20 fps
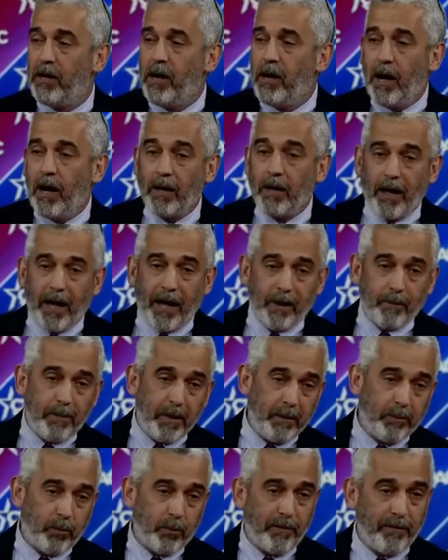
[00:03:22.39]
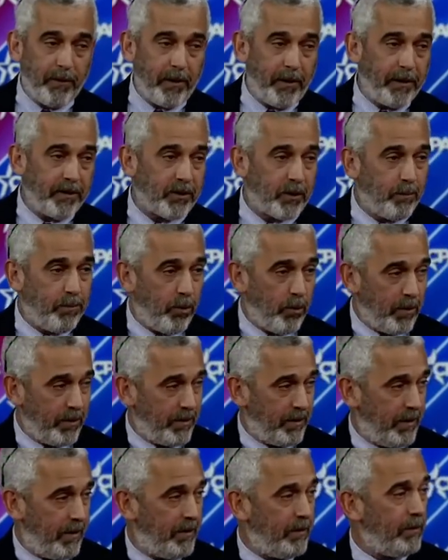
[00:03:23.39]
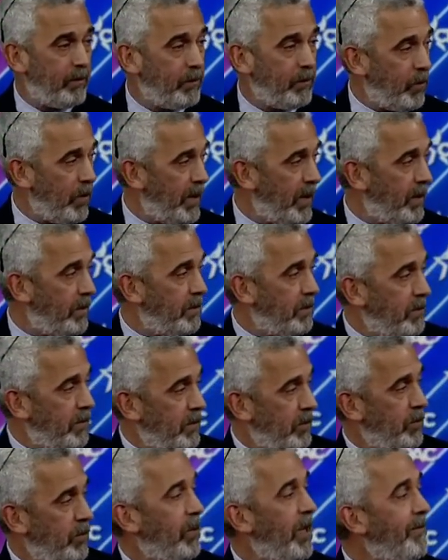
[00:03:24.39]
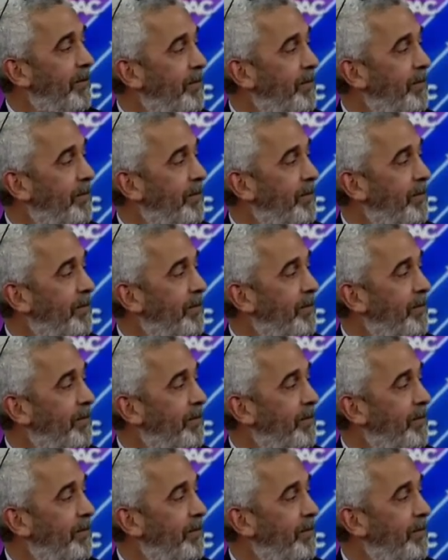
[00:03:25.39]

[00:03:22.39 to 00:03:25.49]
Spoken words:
a lot of people were very disappointed when you left the